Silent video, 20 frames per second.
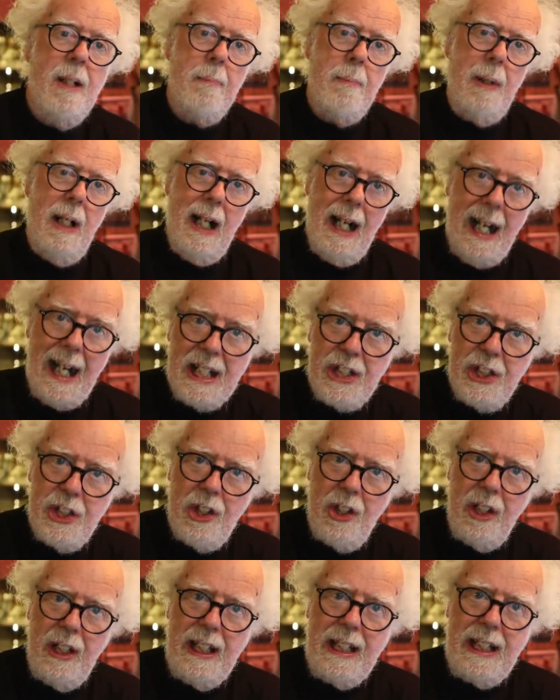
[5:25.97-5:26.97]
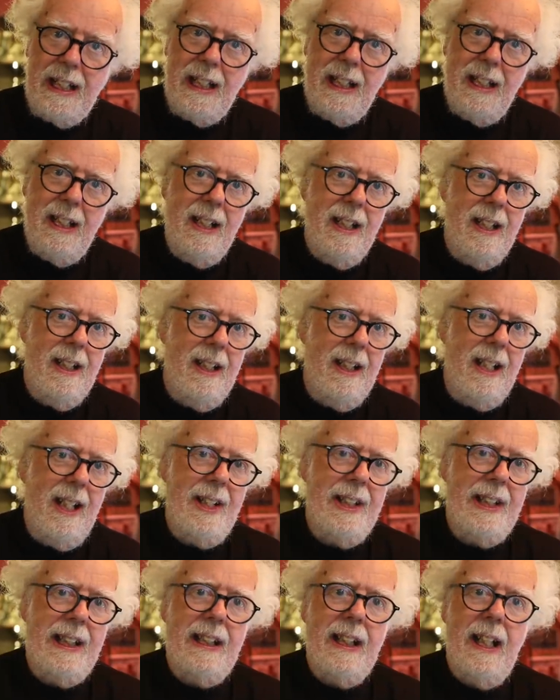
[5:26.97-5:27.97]
but actually
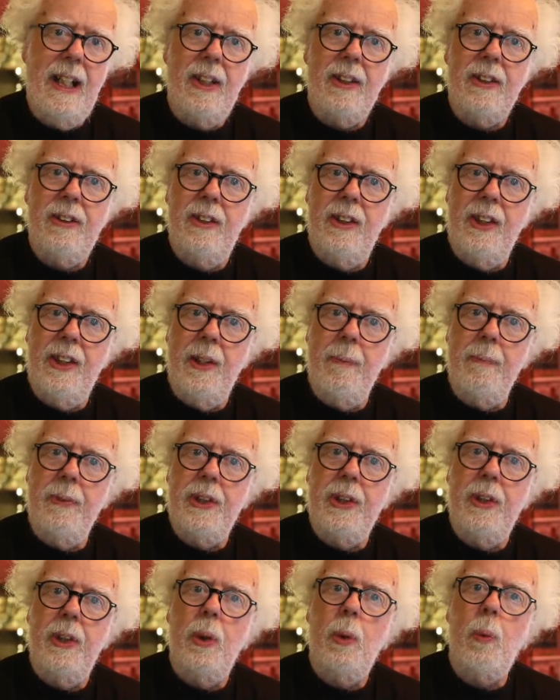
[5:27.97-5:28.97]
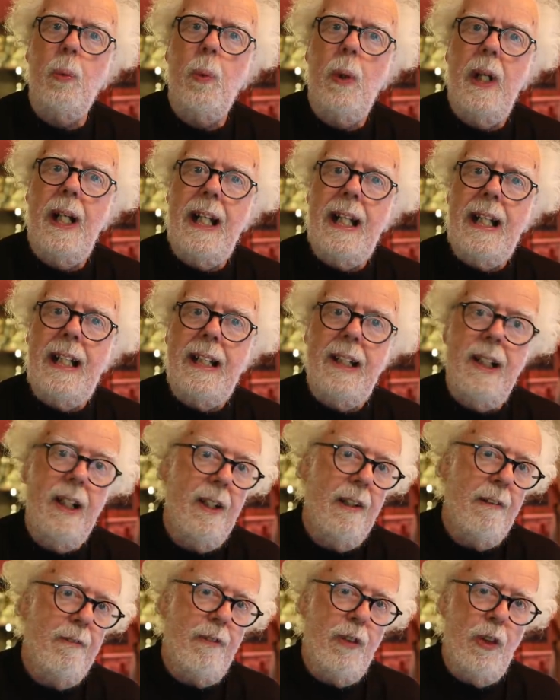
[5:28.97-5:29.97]
I think algorithms are a way
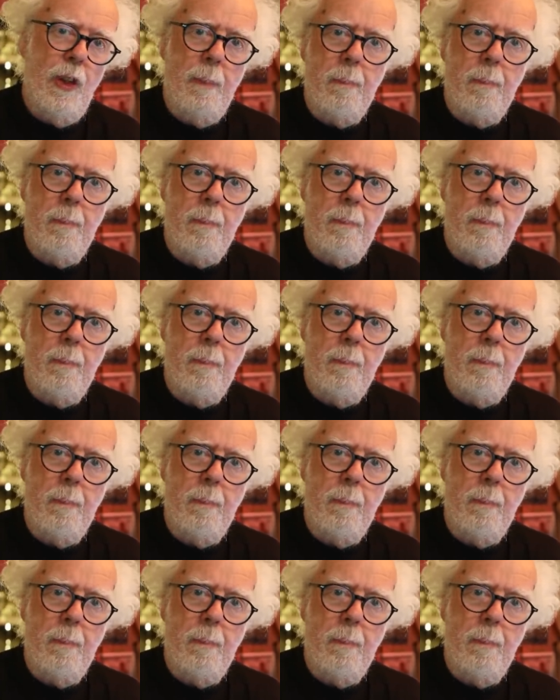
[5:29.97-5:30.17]
for